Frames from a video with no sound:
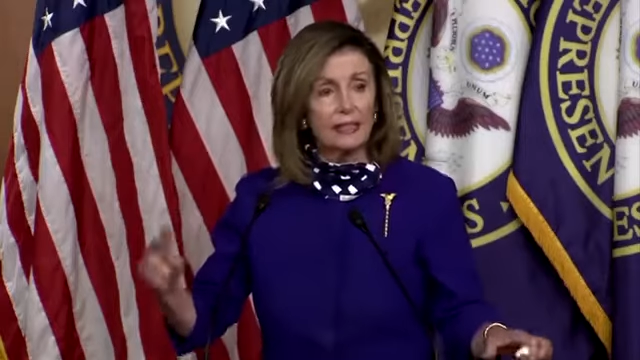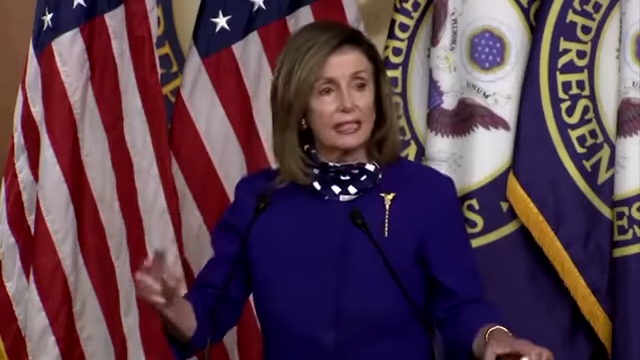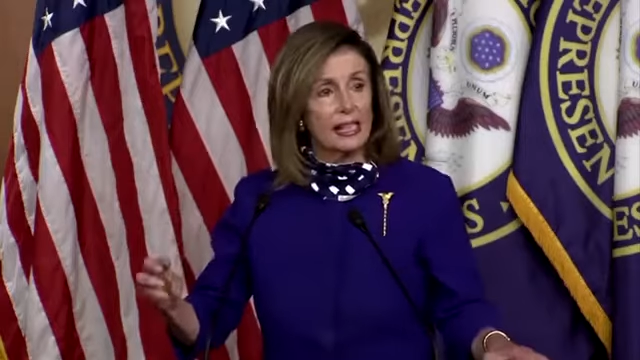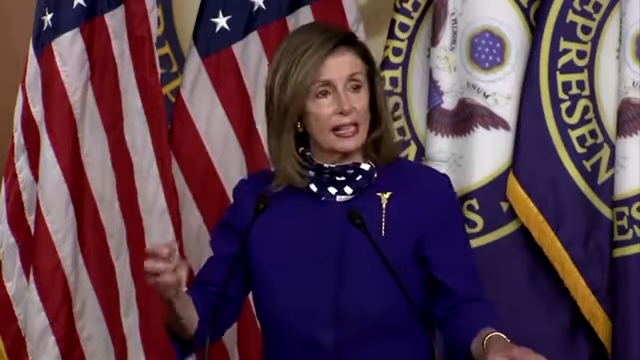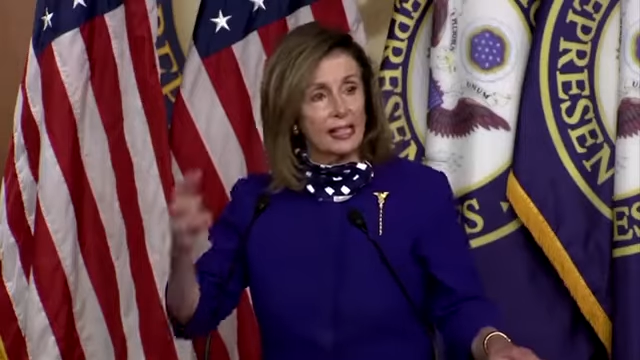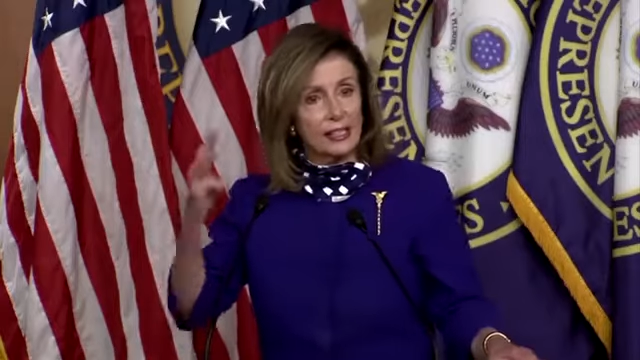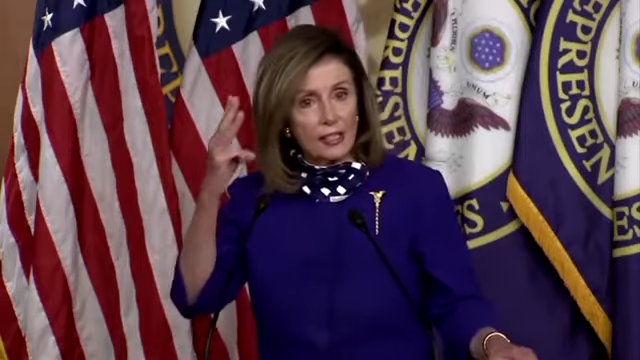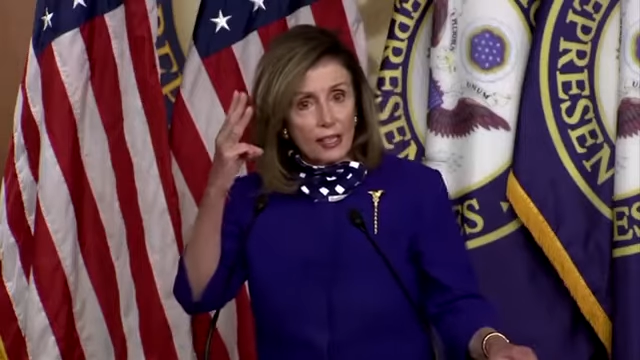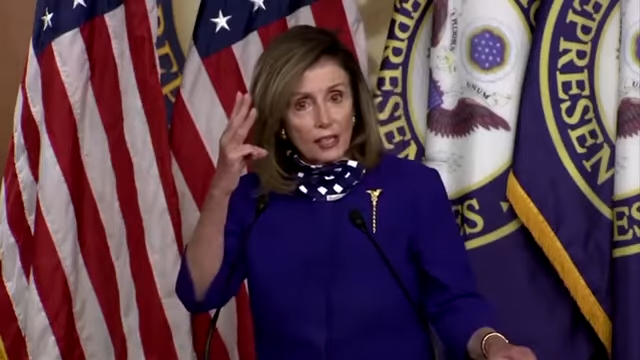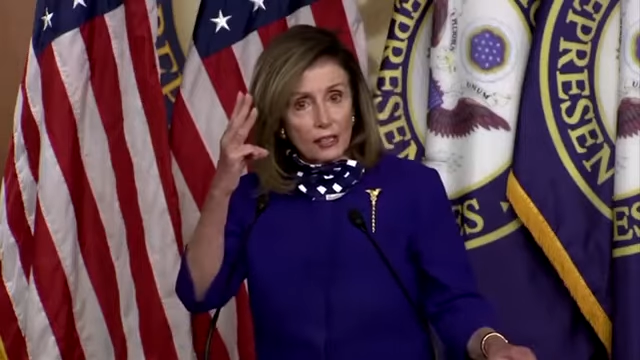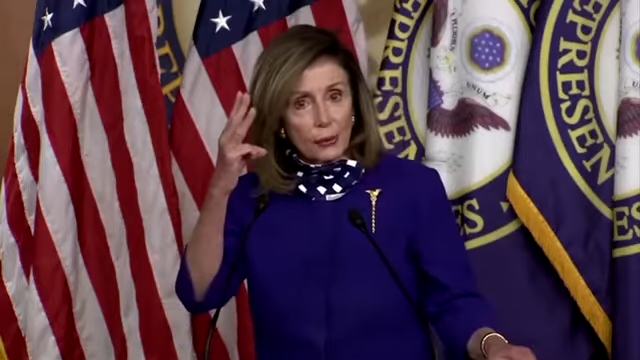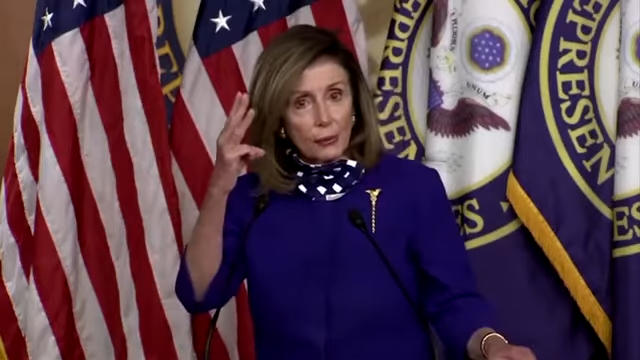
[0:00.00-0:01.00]
days
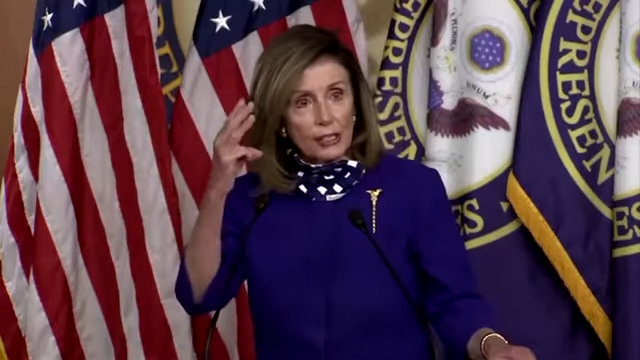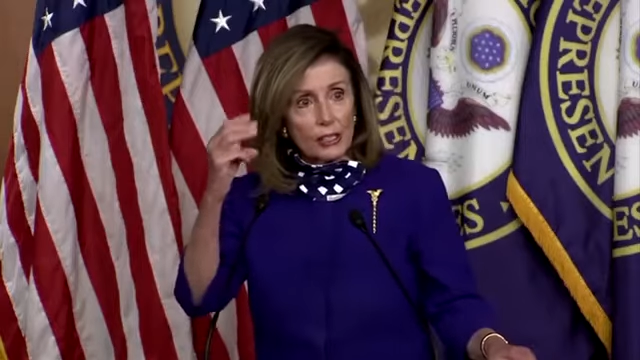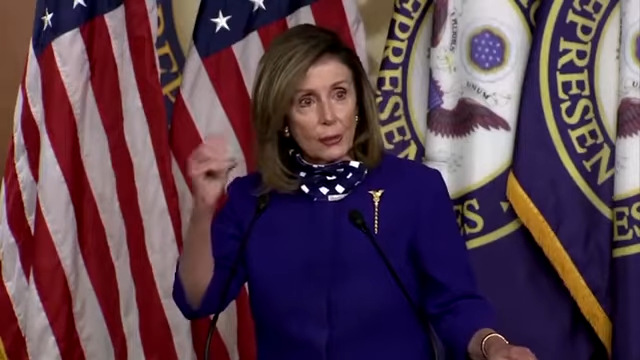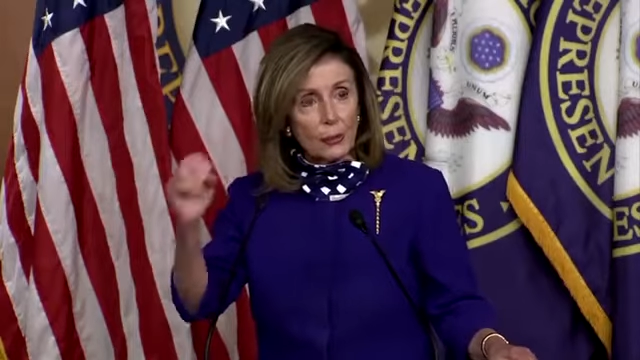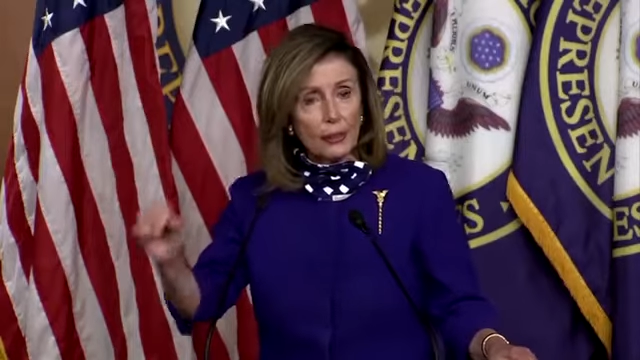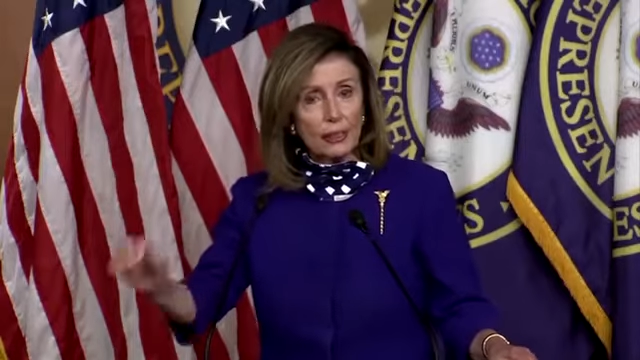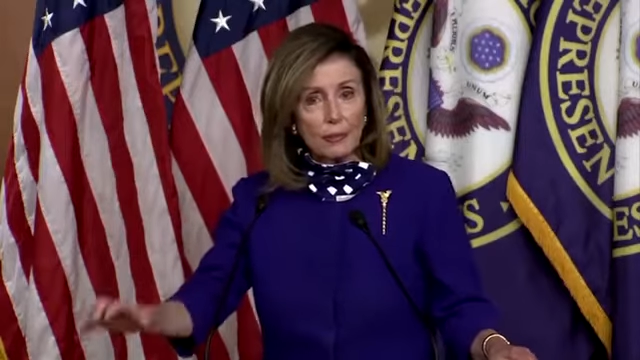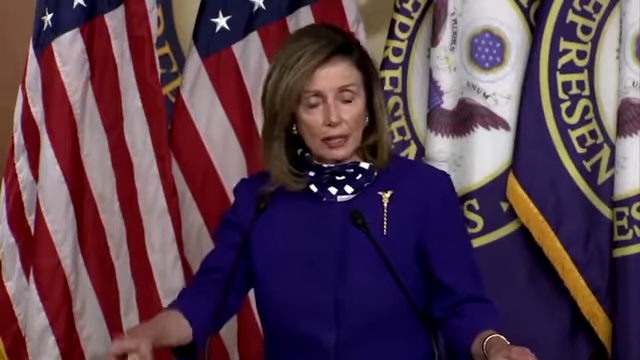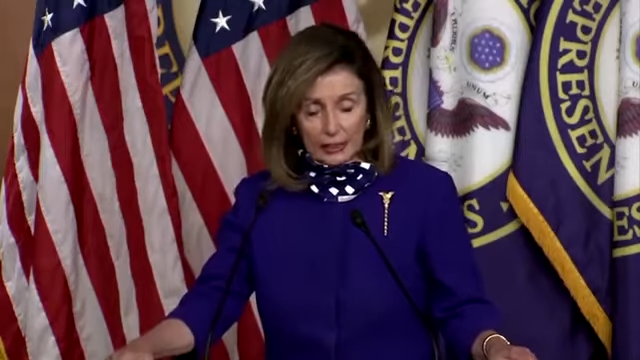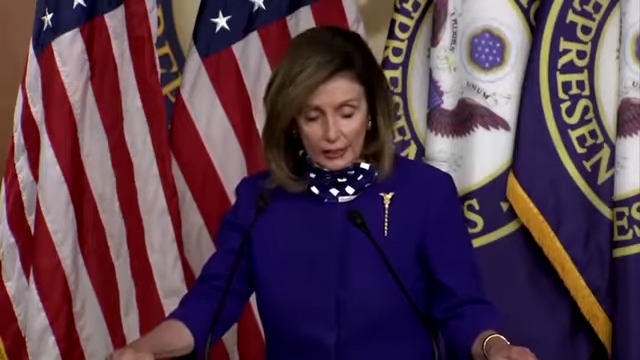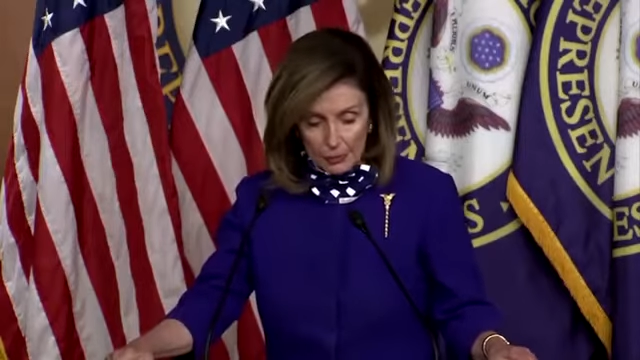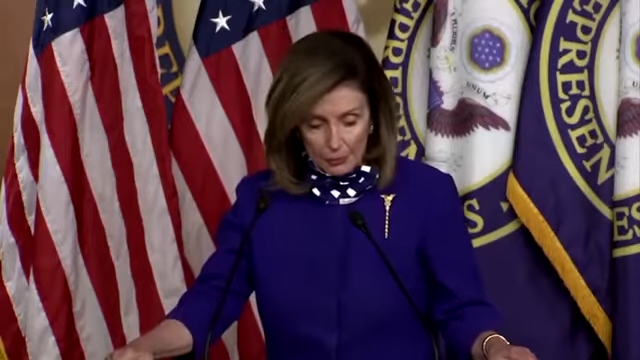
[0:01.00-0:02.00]
to reach 3
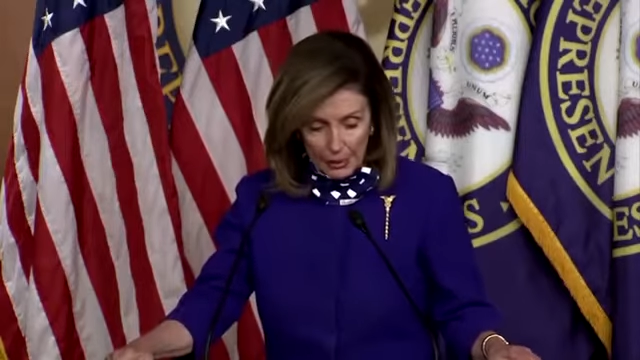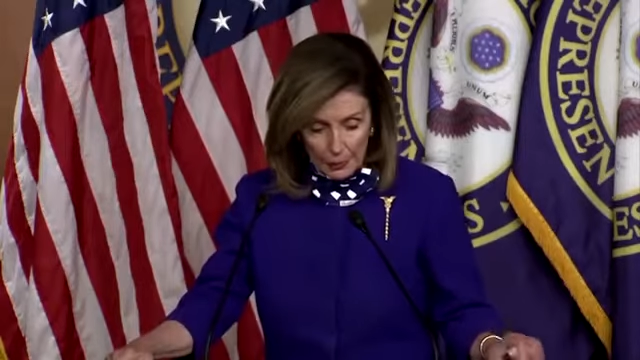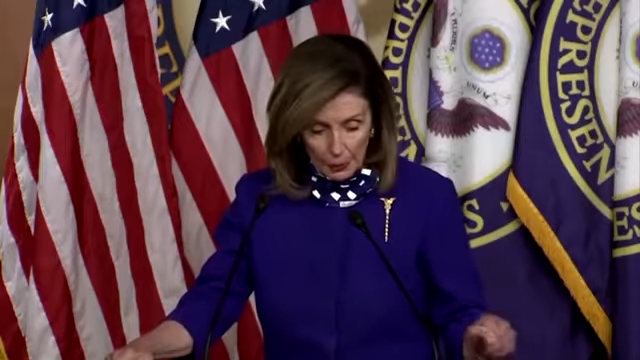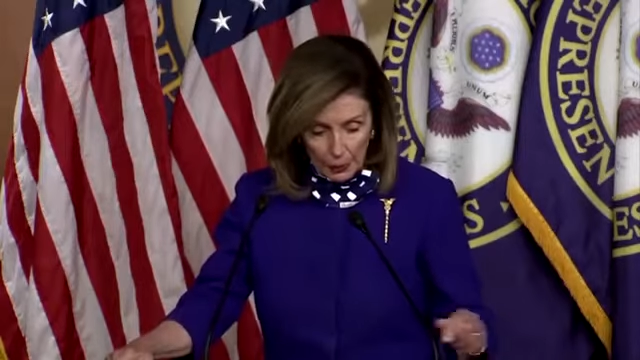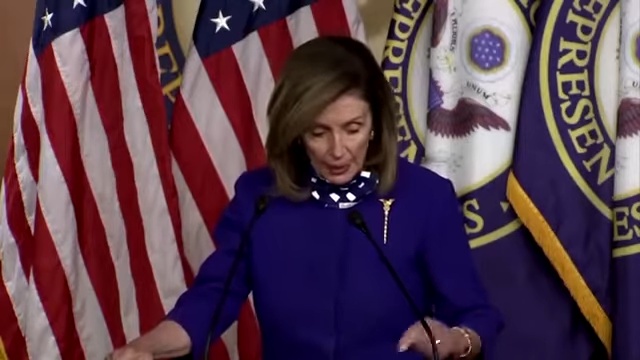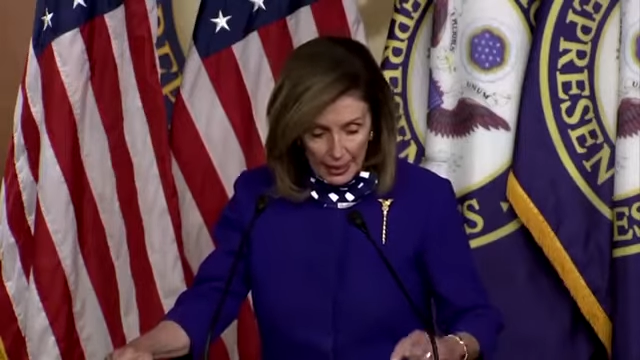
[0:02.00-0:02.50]
million people,